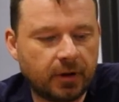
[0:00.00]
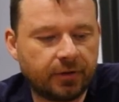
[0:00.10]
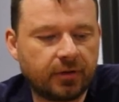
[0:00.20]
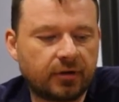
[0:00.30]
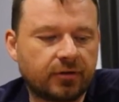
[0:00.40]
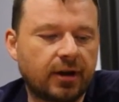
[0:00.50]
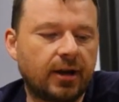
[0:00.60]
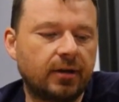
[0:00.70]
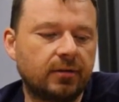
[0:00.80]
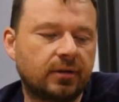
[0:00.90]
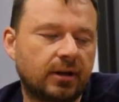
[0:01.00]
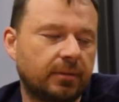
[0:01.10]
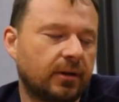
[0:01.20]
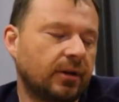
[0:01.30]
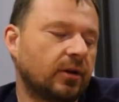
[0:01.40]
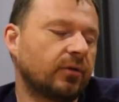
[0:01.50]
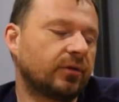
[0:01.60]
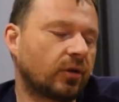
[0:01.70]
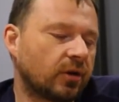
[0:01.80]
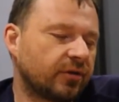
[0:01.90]
uh, the drain typically goes
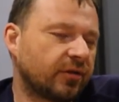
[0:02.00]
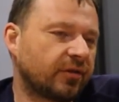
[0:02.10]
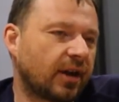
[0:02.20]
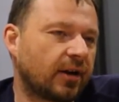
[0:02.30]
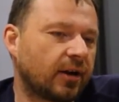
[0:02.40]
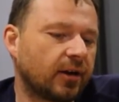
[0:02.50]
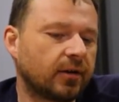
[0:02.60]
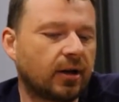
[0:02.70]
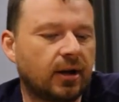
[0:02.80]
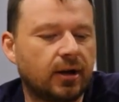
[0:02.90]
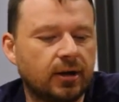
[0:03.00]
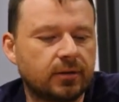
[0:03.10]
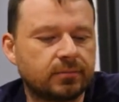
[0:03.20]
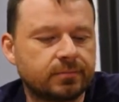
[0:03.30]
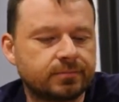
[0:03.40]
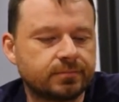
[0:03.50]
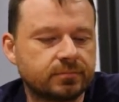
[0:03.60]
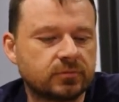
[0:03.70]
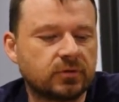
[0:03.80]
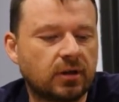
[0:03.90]
towards the center um,
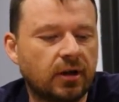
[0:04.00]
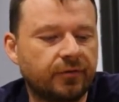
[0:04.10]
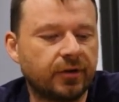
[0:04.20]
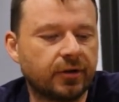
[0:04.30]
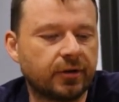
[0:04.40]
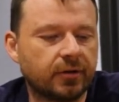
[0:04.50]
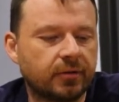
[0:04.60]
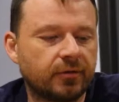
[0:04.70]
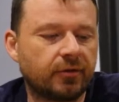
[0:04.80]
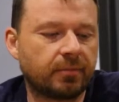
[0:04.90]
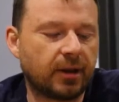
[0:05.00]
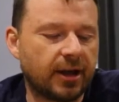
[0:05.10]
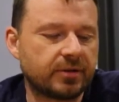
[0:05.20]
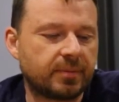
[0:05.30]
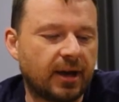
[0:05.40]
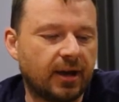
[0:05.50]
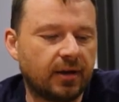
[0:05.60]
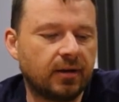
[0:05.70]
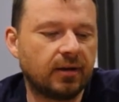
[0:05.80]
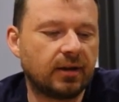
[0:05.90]
of your splash
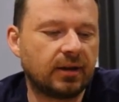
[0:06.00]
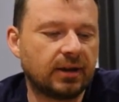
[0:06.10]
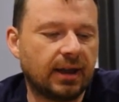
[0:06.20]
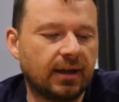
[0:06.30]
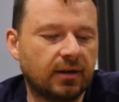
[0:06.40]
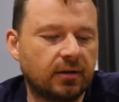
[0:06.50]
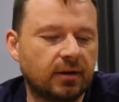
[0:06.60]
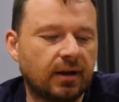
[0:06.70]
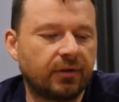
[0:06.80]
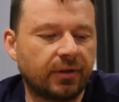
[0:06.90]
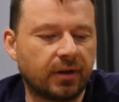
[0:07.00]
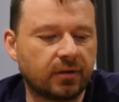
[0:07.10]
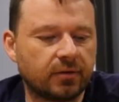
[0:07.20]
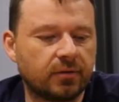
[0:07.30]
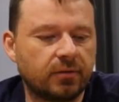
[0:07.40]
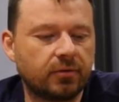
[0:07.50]
pad, and then everything